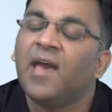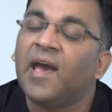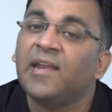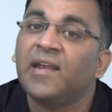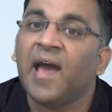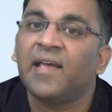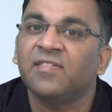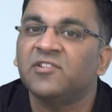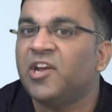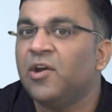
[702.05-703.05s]
and
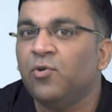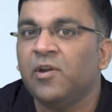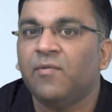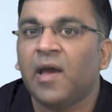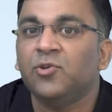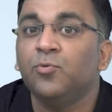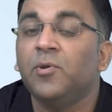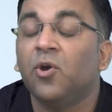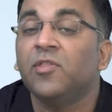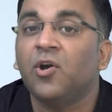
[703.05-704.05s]
enhance the shareholder value
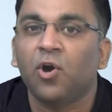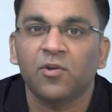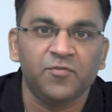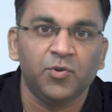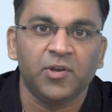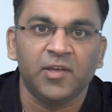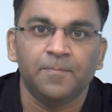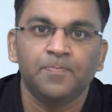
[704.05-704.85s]
beyond the call of duty.